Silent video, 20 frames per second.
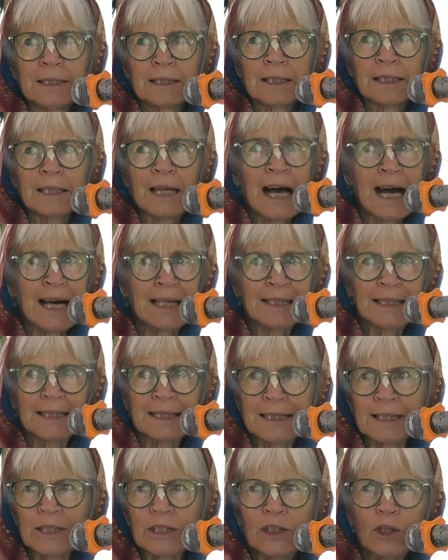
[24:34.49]

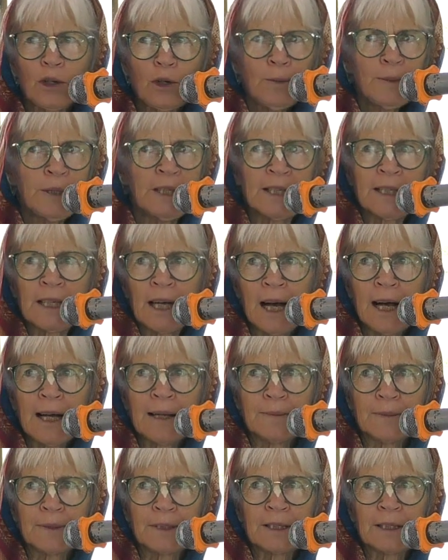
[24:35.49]
classes so many
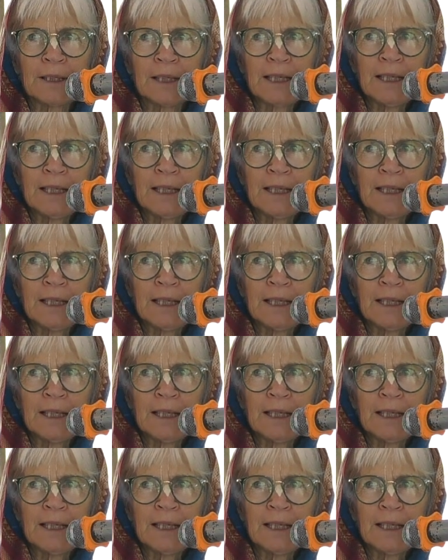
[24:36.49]
times,